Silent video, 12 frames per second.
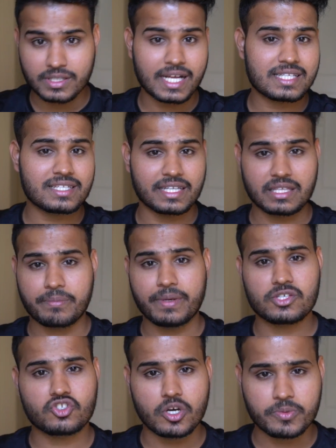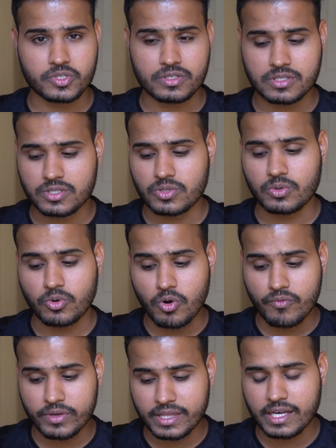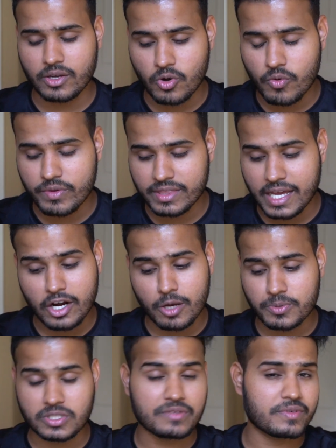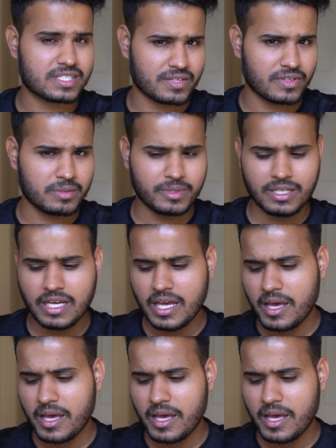That's like the best option. So go with that option if it's available.